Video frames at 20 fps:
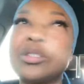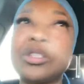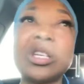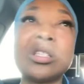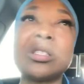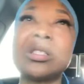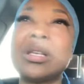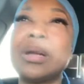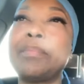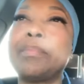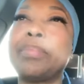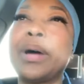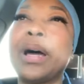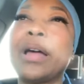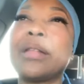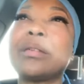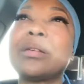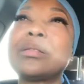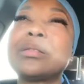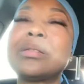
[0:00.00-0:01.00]
Sisters and
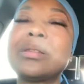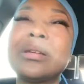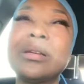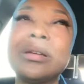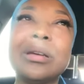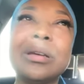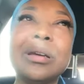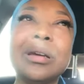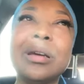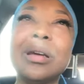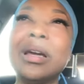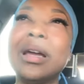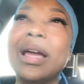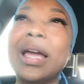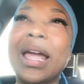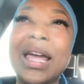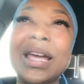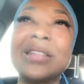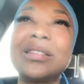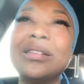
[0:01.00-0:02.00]
brothers,
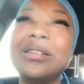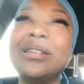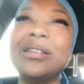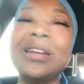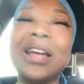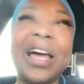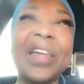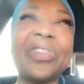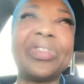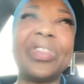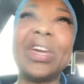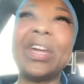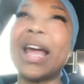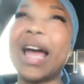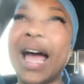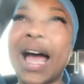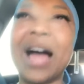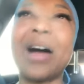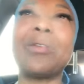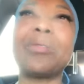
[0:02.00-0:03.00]
it's
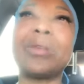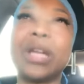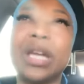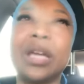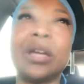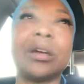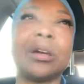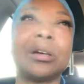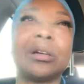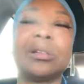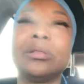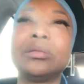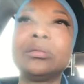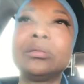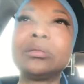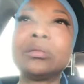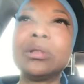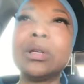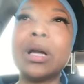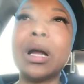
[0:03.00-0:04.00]
nothing out here
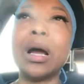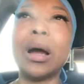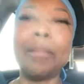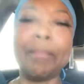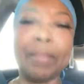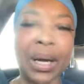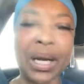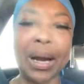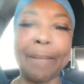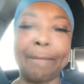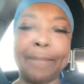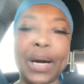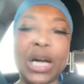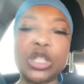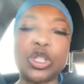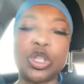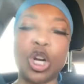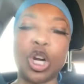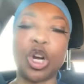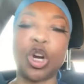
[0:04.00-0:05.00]
but a
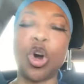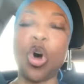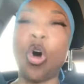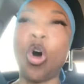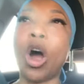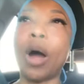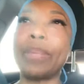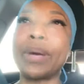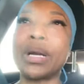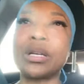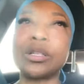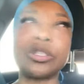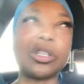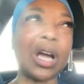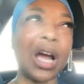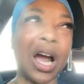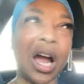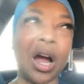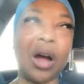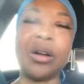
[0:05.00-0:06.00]
bunch of
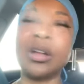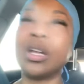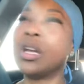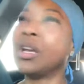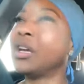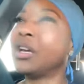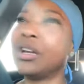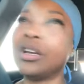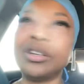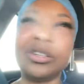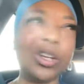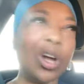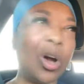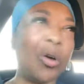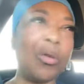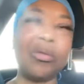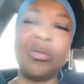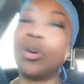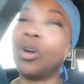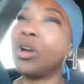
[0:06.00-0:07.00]
garbage.
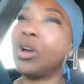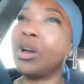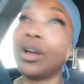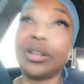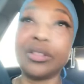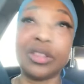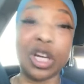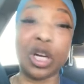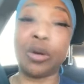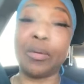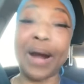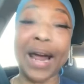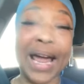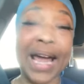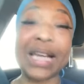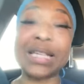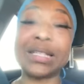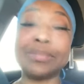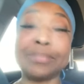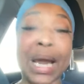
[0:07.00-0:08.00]
the
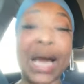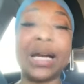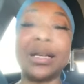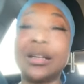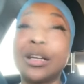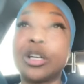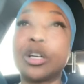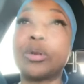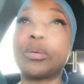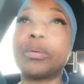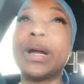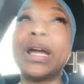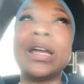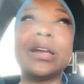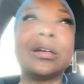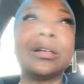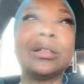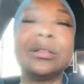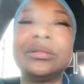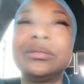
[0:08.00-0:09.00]
grass may look
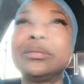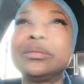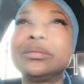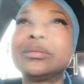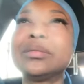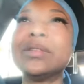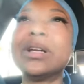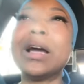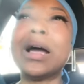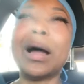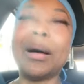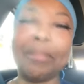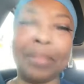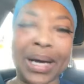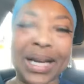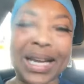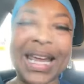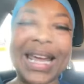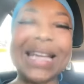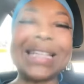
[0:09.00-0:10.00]
greener,
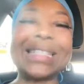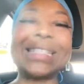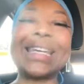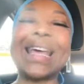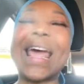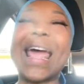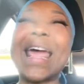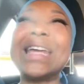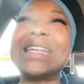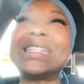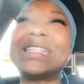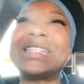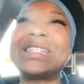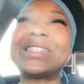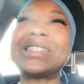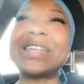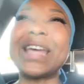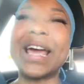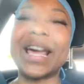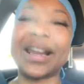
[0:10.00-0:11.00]
but it's a
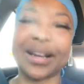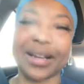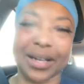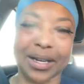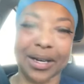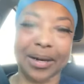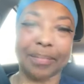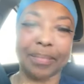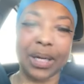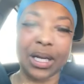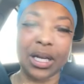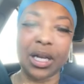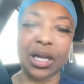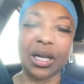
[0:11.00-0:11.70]
setup.